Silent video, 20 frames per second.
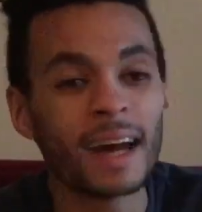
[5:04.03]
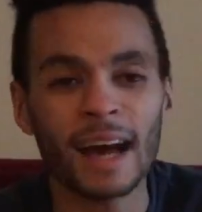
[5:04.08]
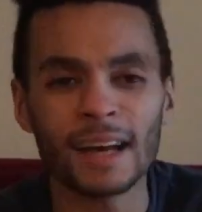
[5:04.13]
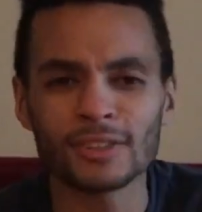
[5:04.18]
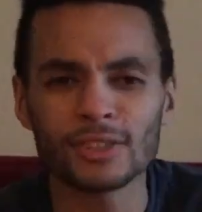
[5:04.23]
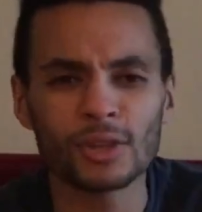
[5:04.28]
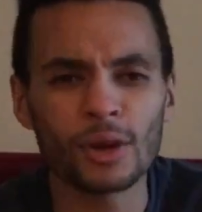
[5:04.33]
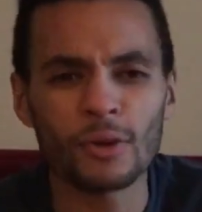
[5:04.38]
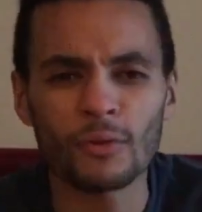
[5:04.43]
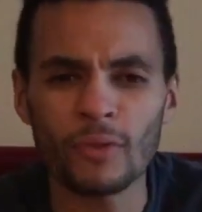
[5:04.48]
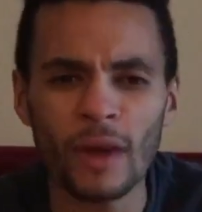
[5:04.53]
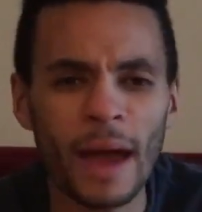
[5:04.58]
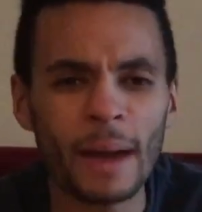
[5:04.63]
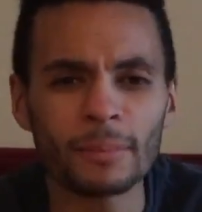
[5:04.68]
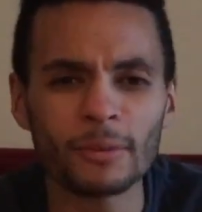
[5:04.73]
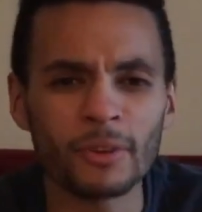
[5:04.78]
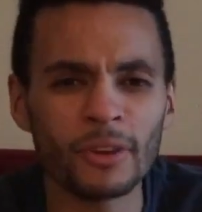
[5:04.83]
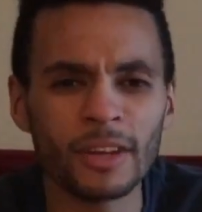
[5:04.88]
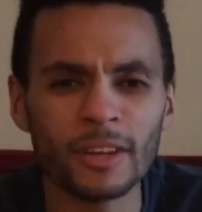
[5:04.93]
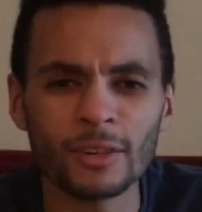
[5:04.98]
I saw
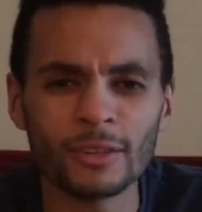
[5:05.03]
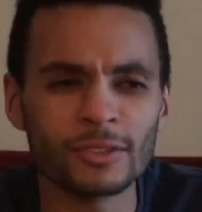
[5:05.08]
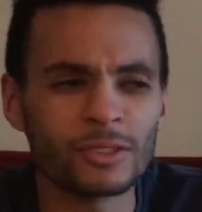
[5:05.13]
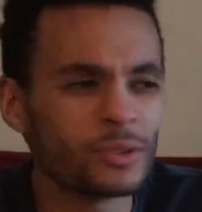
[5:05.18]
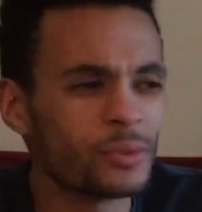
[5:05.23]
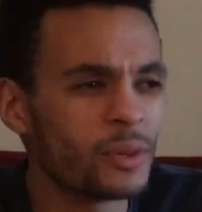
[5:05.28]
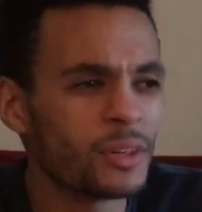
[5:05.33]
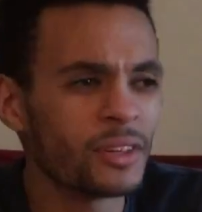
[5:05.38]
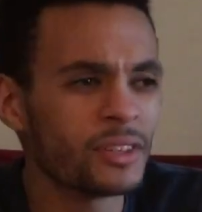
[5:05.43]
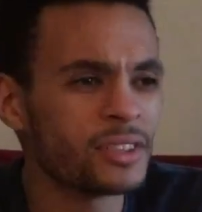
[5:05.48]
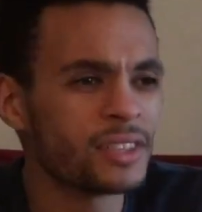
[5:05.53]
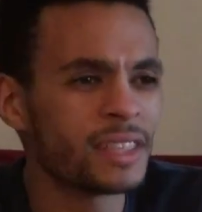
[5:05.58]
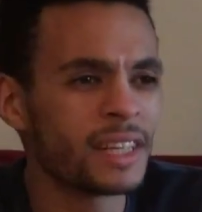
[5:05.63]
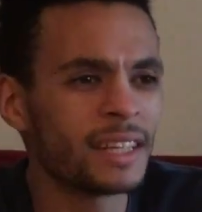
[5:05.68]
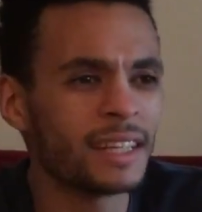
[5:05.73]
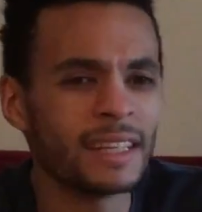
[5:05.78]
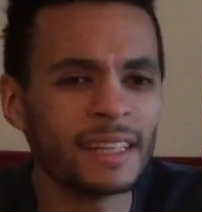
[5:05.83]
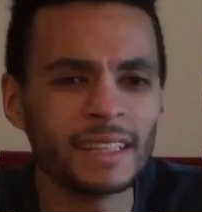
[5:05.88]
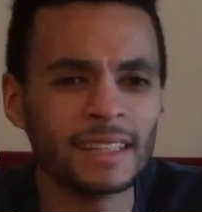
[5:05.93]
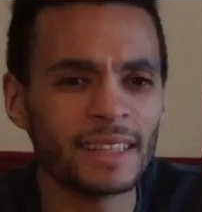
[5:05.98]
Rap Grid on Twitter
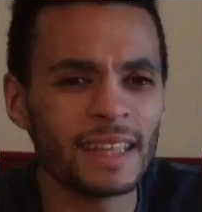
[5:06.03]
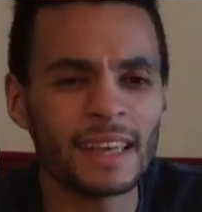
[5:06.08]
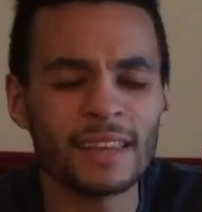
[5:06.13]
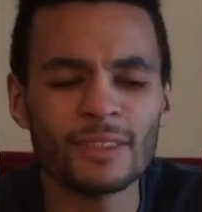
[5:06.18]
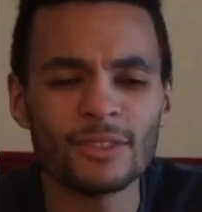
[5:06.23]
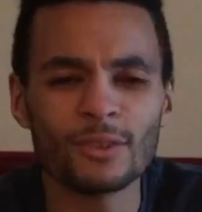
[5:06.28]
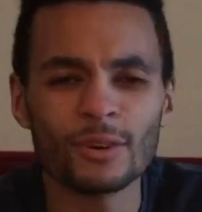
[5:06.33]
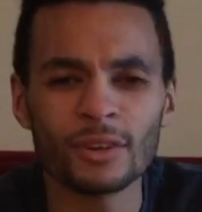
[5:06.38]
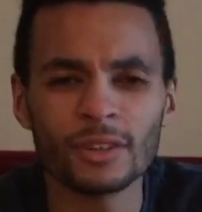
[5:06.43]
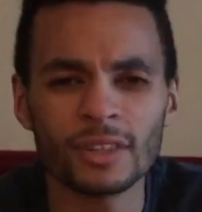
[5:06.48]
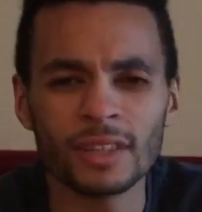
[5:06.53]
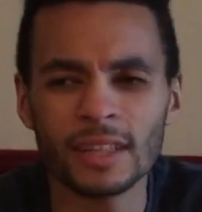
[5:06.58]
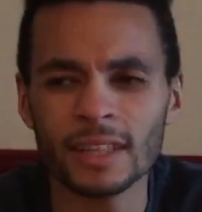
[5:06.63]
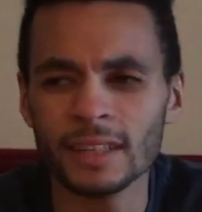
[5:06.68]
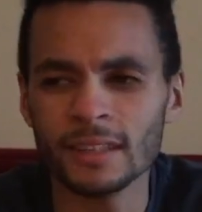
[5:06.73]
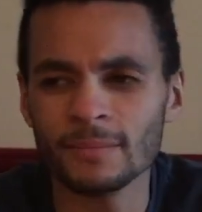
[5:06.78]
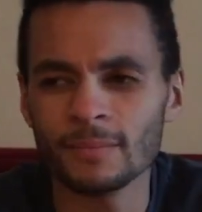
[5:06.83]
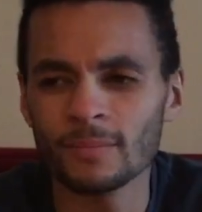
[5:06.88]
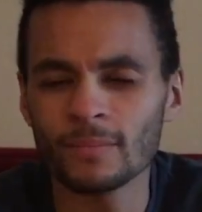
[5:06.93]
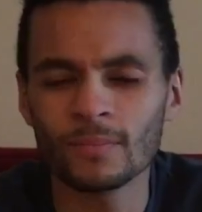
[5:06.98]
said that they thought
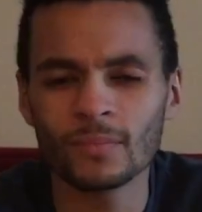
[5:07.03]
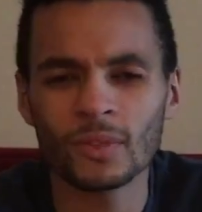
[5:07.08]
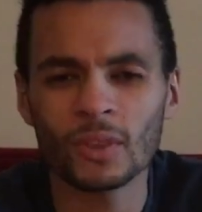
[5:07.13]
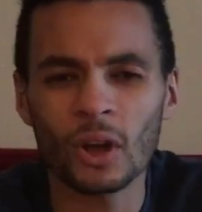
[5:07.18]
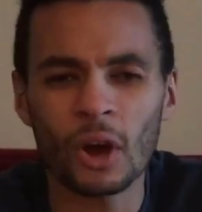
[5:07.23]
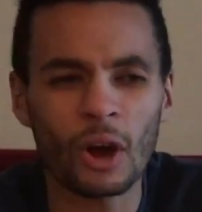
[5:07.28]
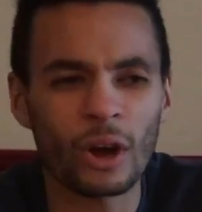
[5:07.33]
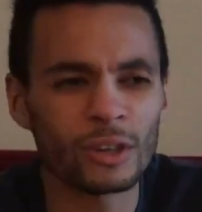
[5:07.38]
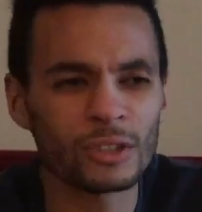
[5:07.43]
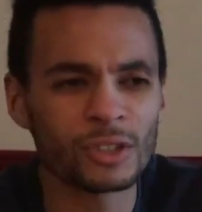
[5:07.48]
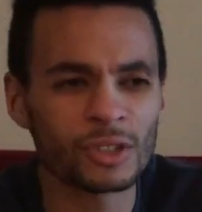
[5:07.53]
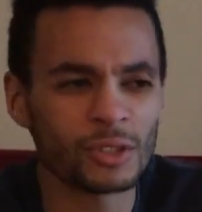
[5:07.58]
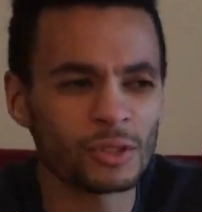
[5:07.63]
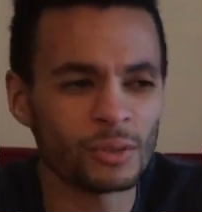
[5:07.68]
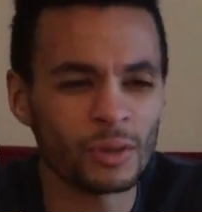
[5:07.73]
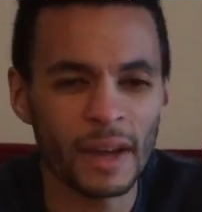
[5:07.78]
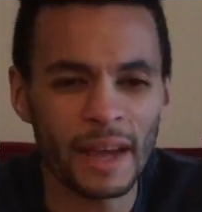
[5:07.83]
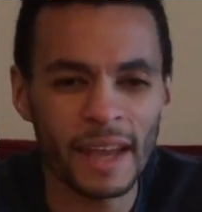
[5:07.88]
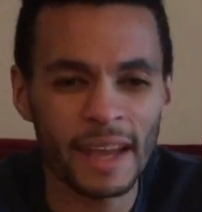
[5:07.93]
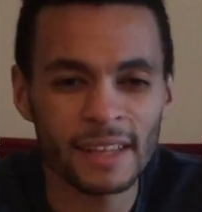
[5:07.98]
that
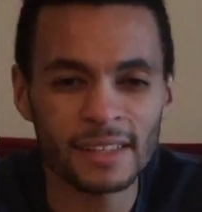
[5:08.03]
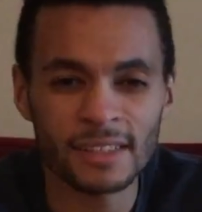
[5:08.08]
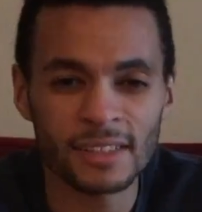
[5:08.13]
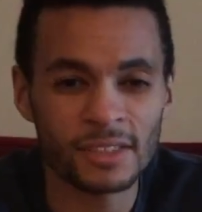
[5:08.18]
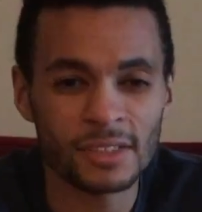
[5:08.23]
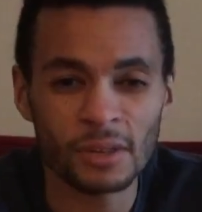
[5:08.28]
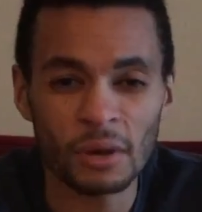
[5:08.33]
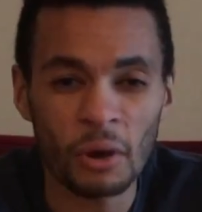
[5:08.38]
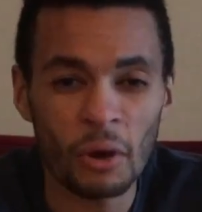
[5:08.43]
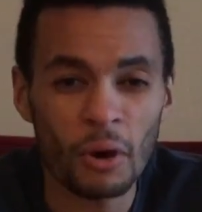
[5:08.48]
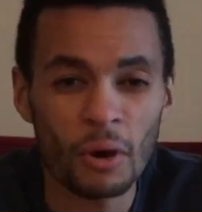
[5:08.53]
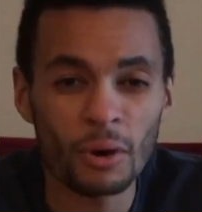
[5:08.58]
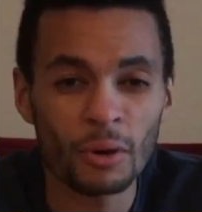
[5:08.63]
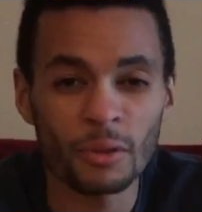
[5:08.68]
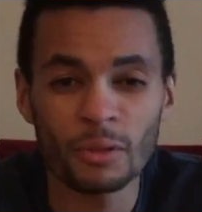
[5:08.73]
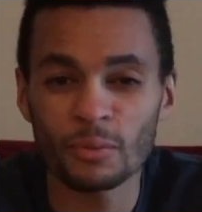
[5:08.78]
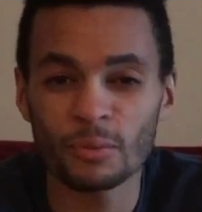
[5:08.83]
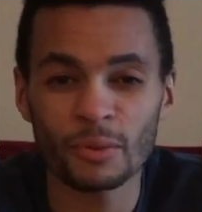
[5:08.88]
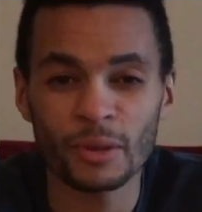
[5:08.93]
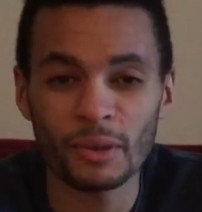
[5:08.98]
Arsenal edged
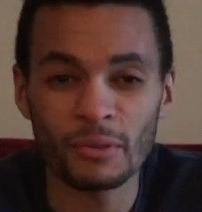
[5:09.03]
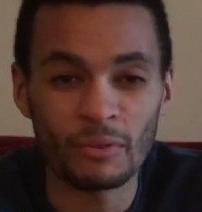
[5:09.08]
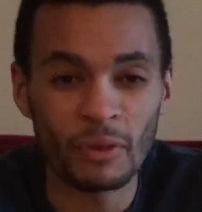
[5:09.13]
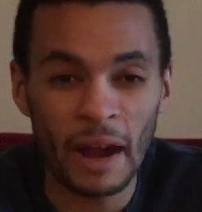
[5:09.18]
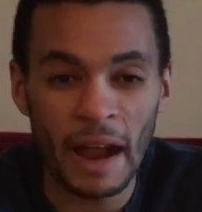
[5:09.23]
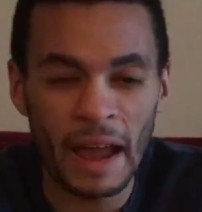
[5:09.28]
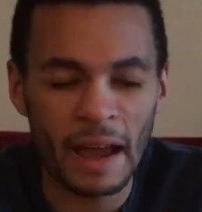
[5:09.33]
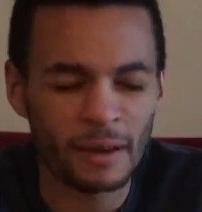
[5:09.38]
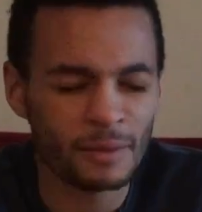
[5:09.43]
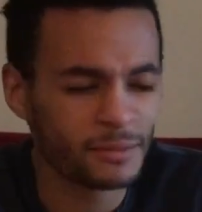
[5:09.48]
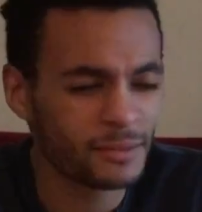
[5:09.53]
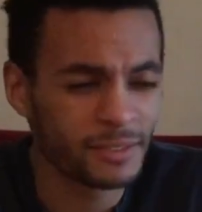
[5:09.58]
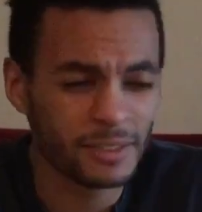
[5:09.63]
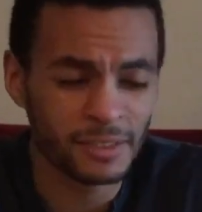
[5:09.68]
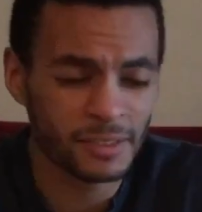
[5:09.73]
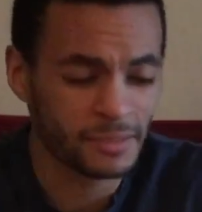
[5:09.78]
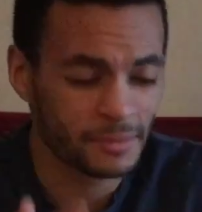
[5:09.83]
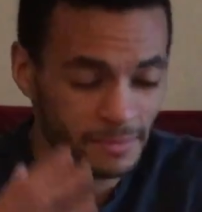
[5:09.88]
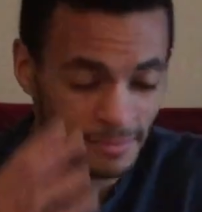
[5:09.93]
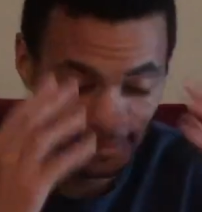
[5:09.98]
all 3
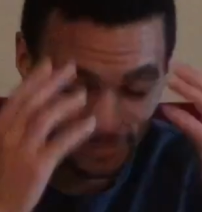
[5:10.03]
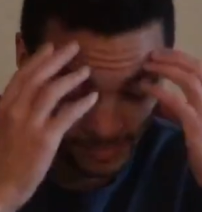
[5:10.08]
rounds.